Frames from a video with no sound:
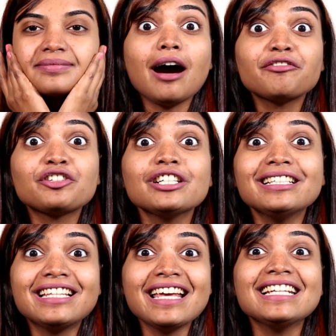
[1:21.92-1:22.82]

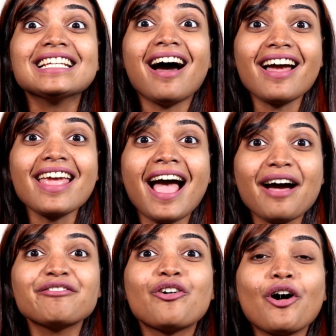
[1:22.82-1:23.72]
after this, I
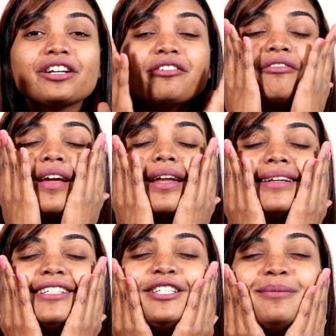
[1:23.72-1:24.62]
have got a
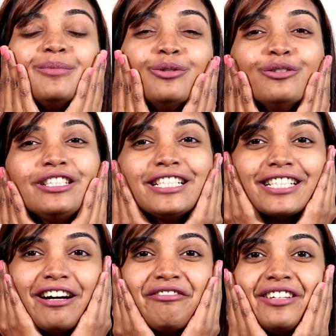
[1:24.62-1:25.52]
very smooth
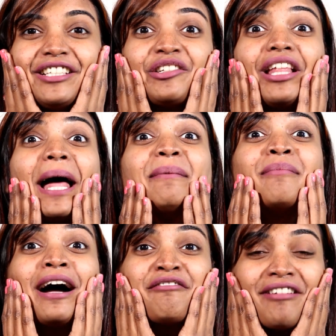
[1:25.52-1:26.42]
surface so that
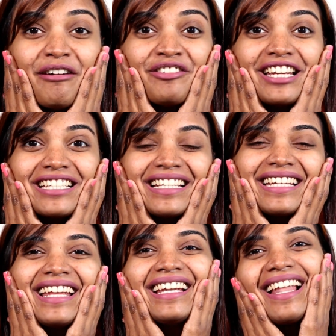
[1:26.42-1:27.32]
my foundation
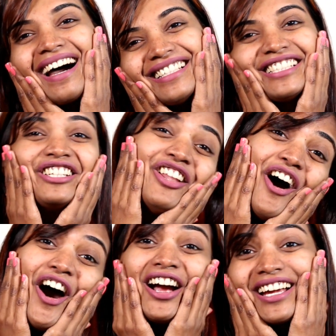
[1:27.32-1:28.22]
can last
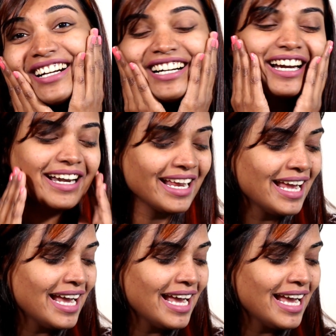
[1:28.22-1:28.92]
longer.